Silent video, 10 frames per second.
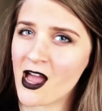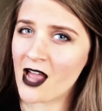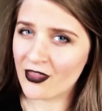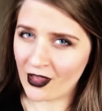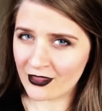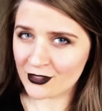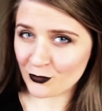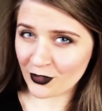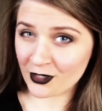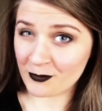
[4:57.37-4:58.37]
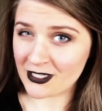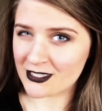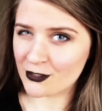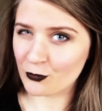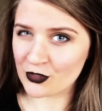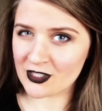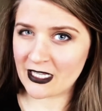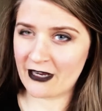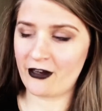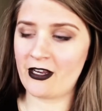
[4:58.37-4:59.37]
I thought these weren't gonna be super
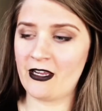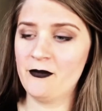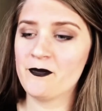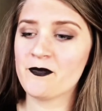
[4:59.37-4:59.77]
scary.